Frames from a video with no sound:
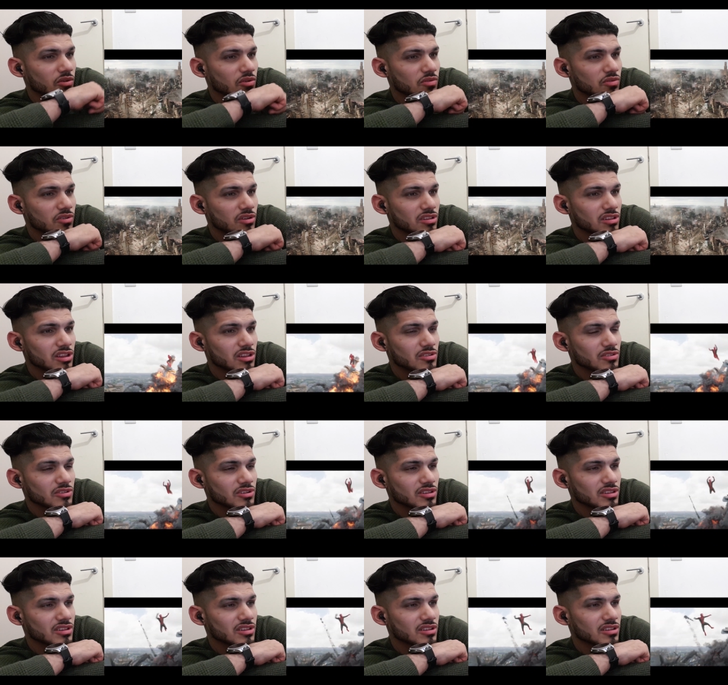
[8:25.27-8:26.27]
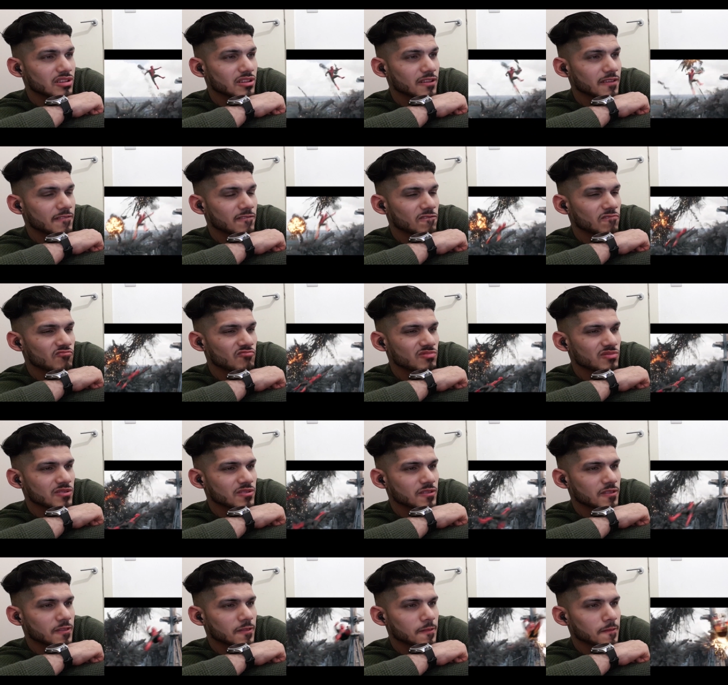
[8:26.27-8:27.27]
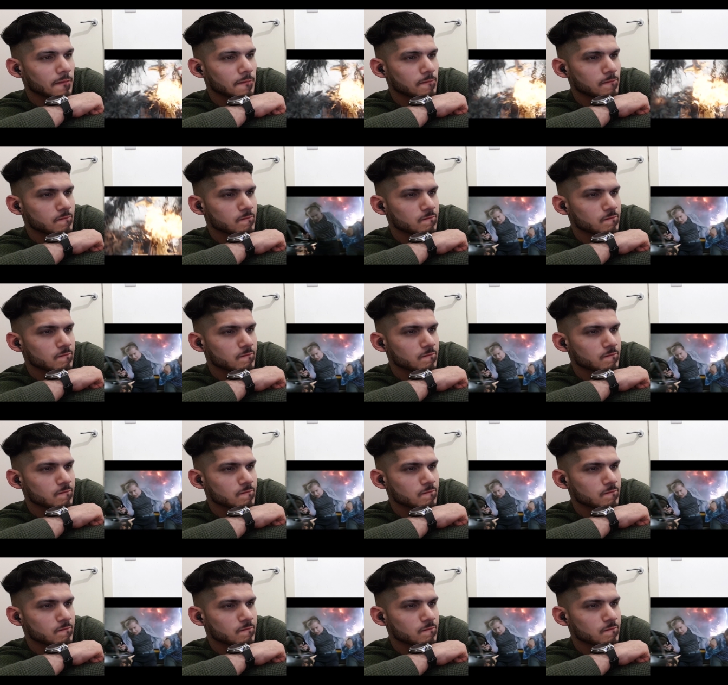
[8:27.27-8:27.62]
Like I'm putting my friends in danger.